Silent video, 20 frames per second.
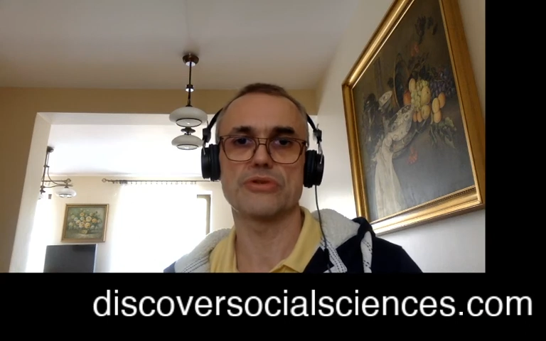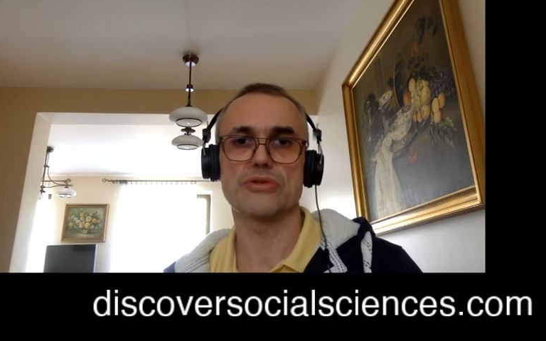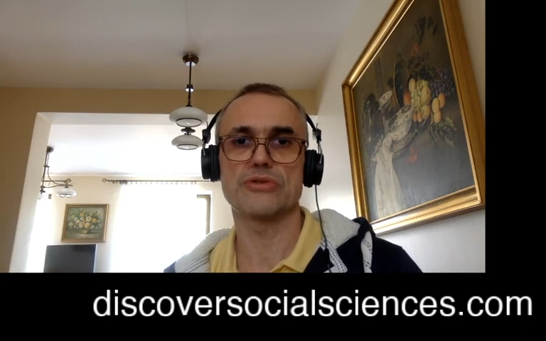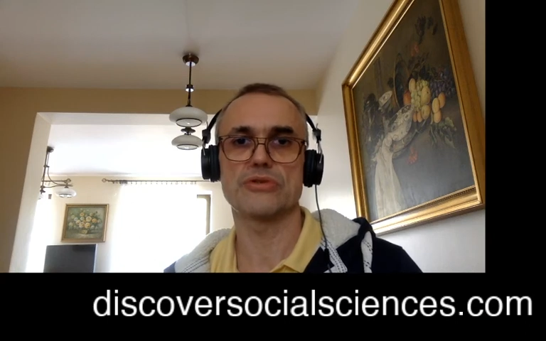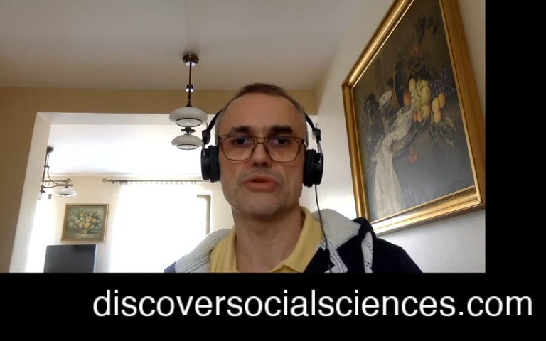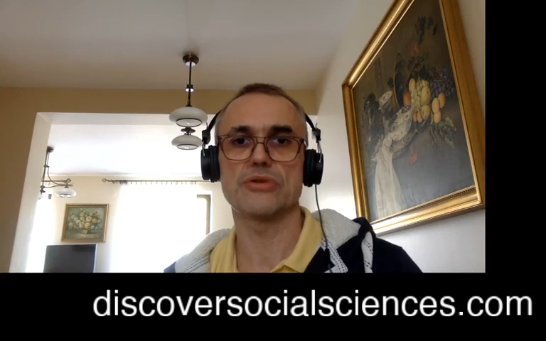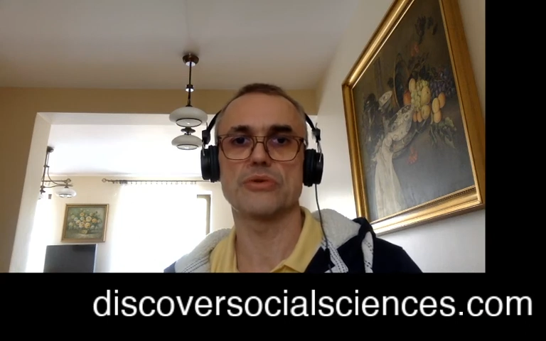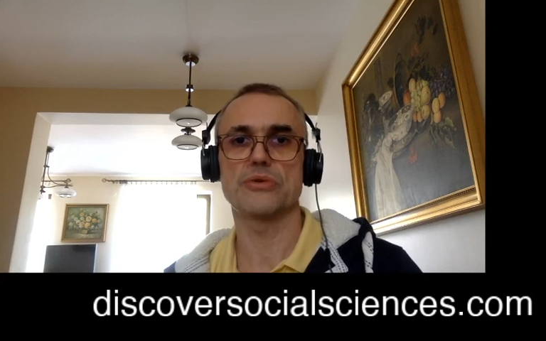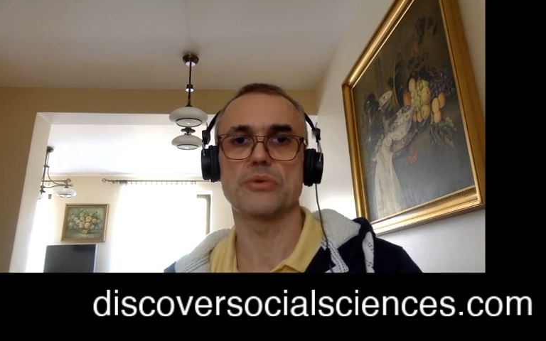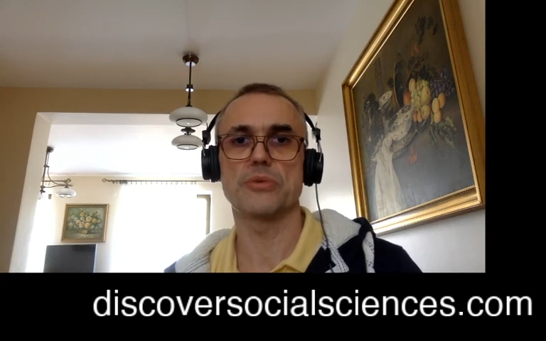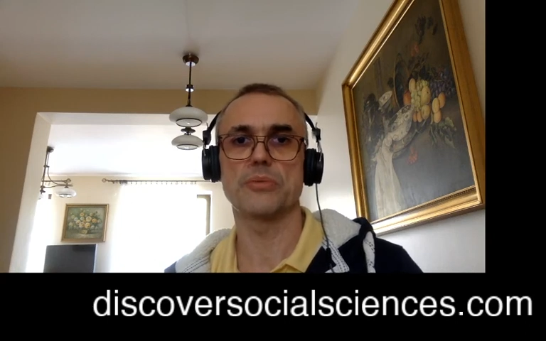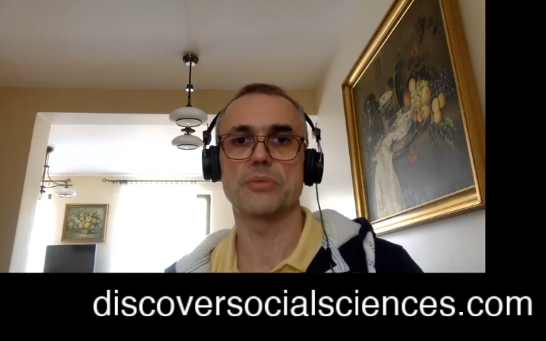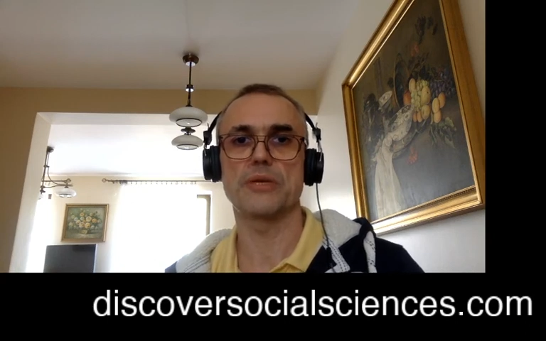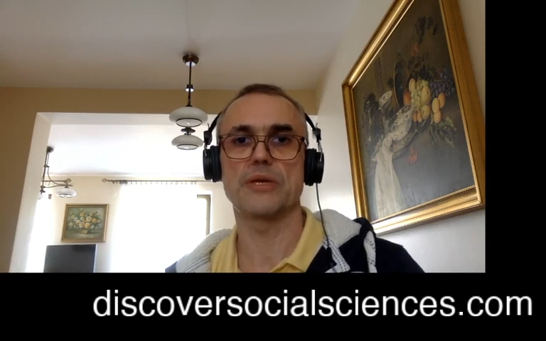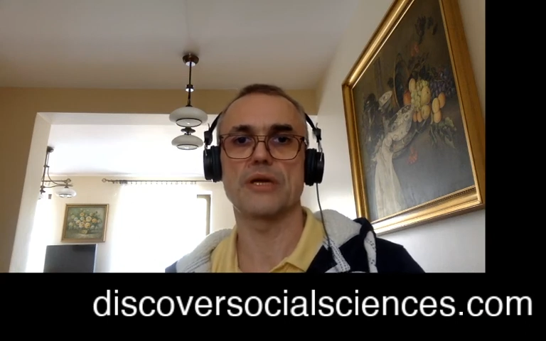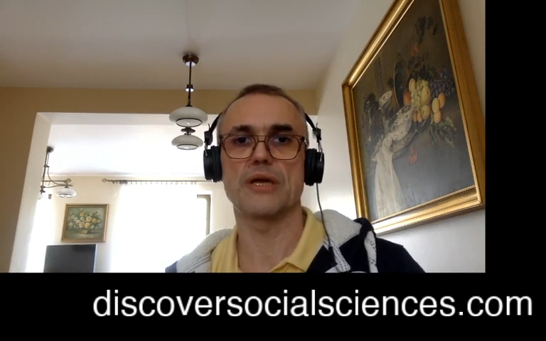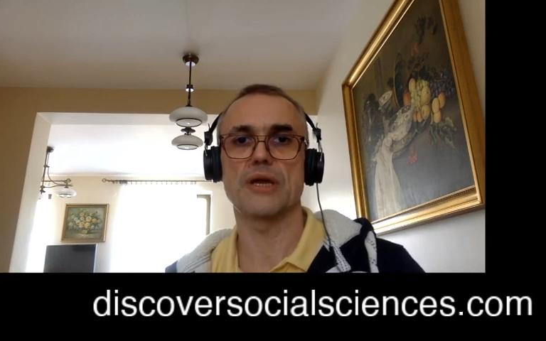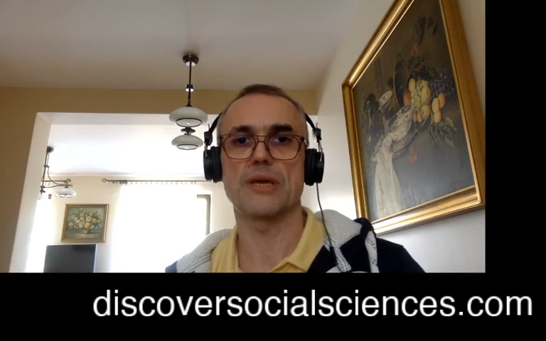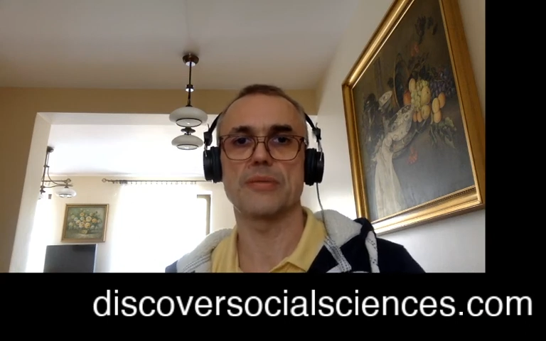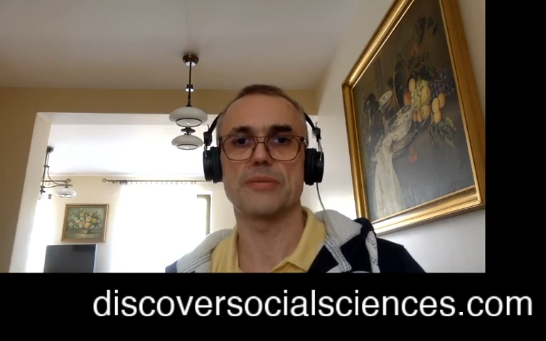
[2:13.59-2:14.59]
So you
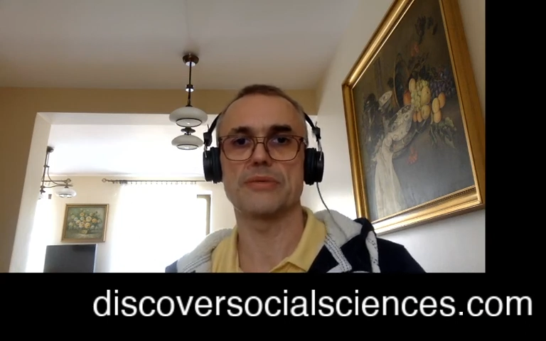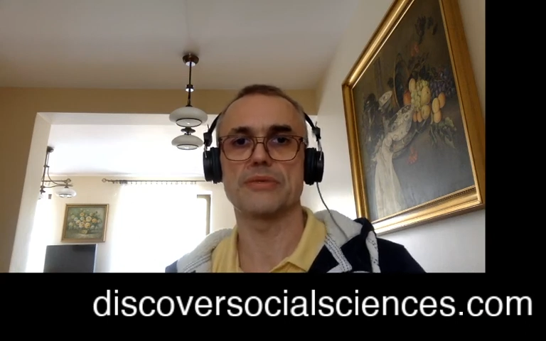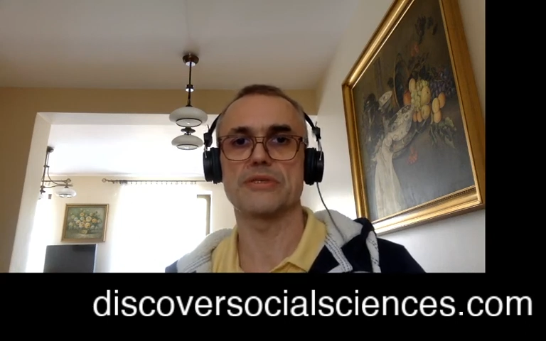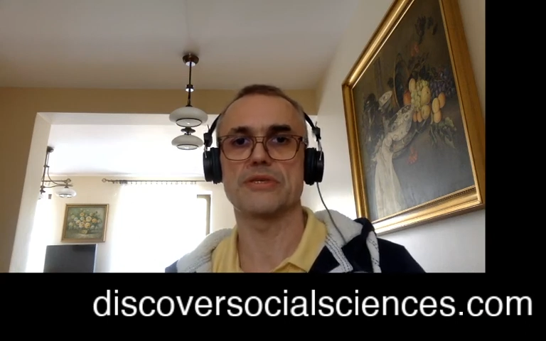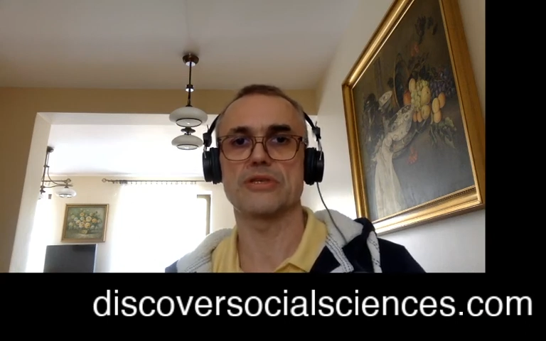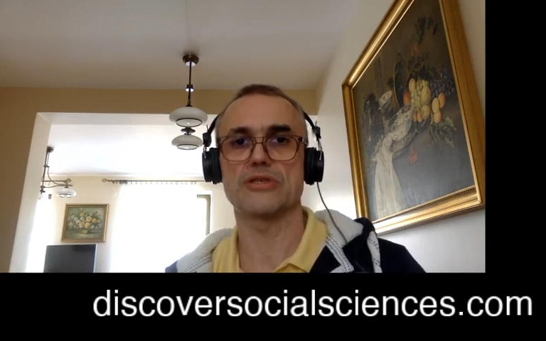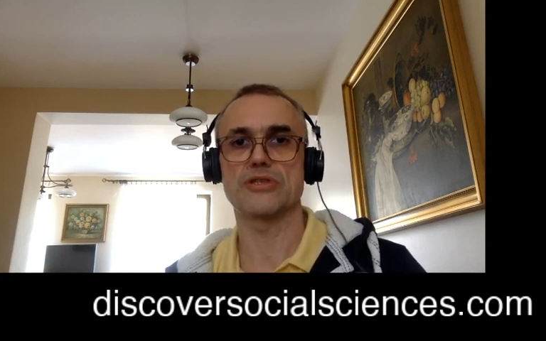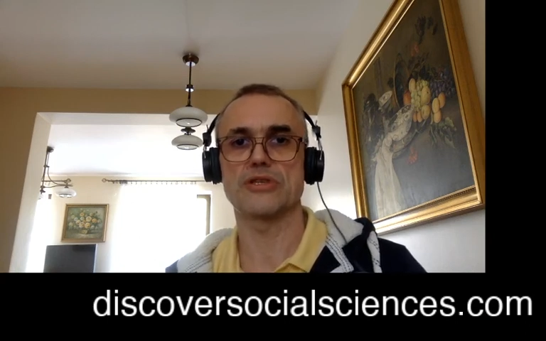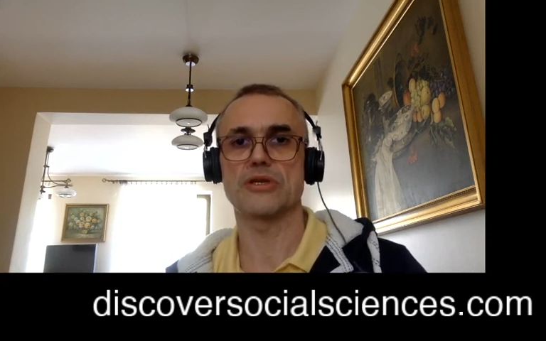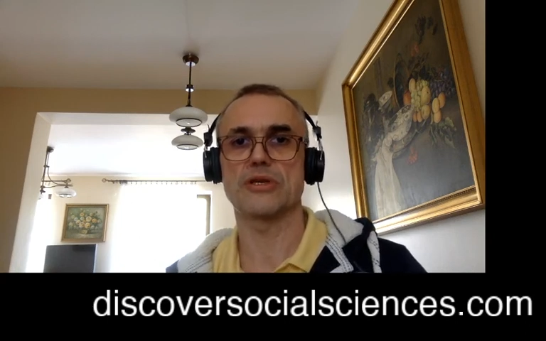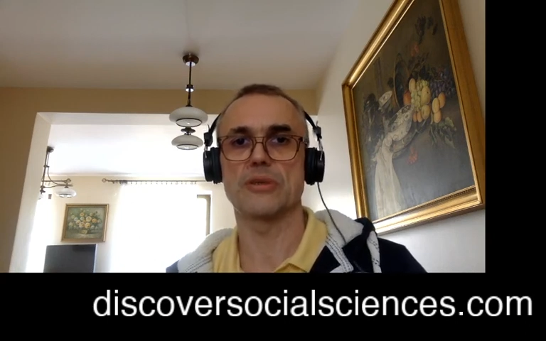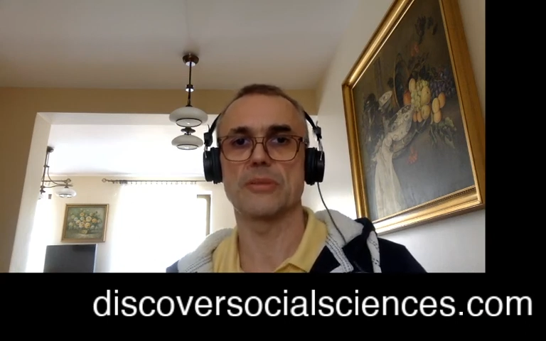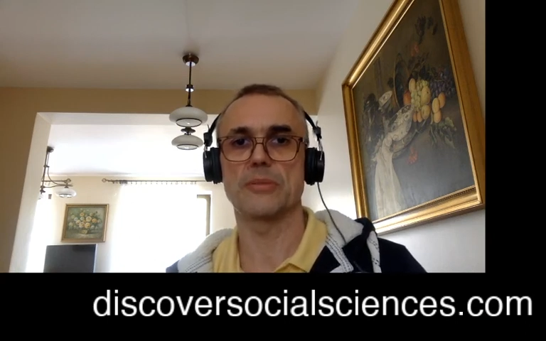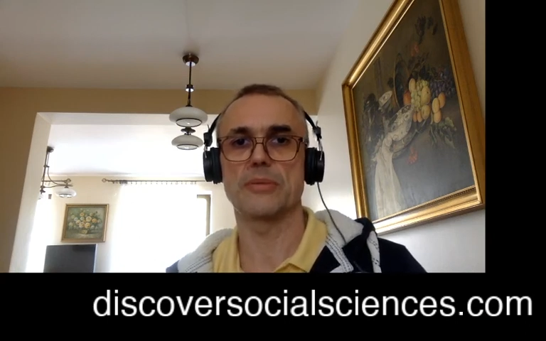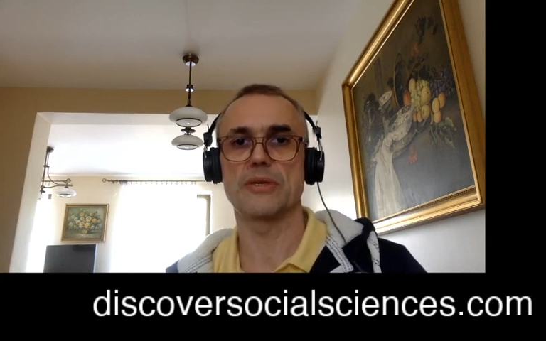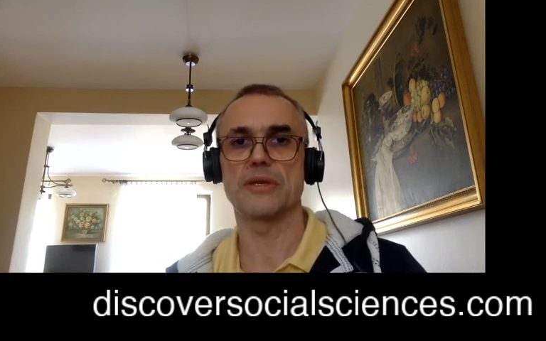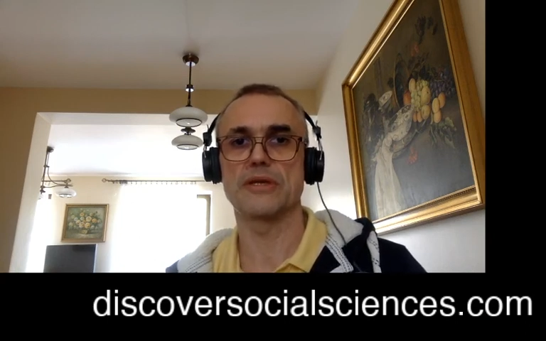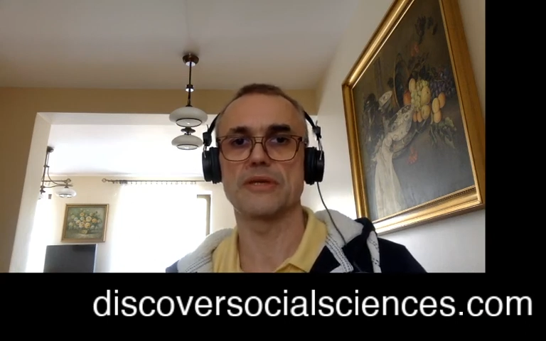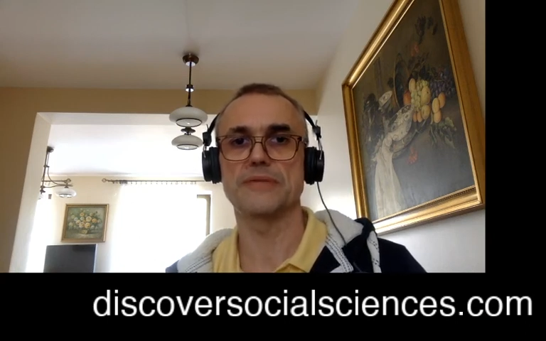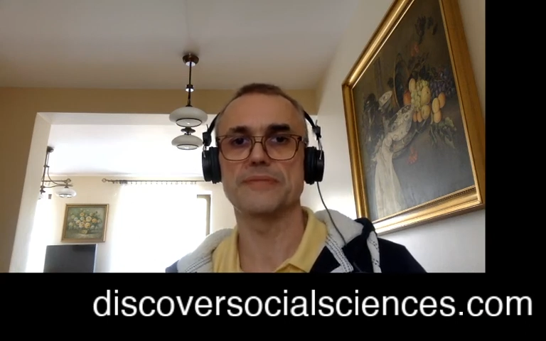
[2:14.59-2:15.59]
pick up such a
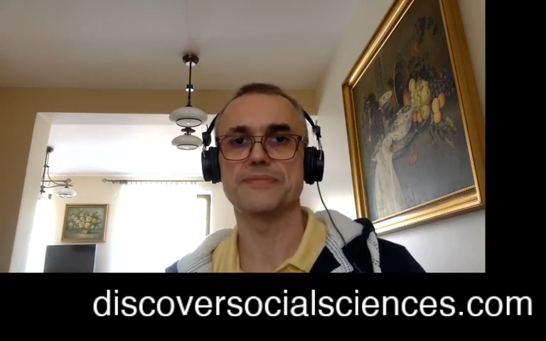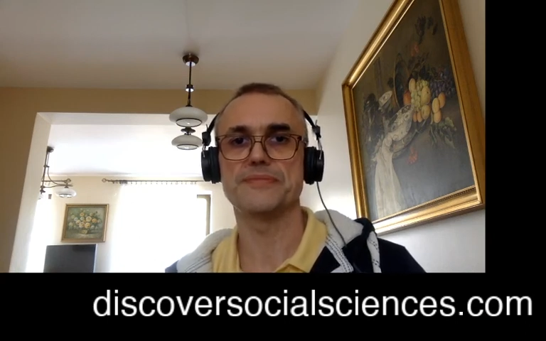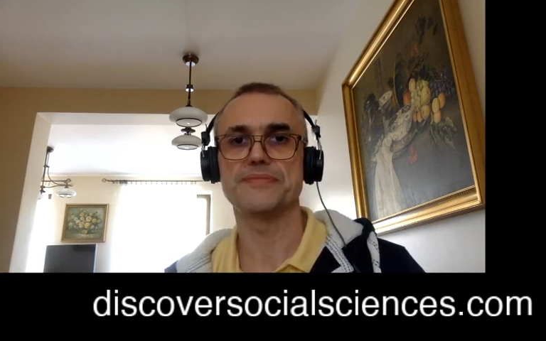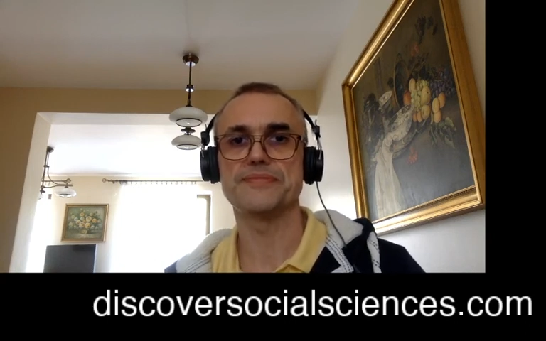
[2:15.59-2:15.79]
company,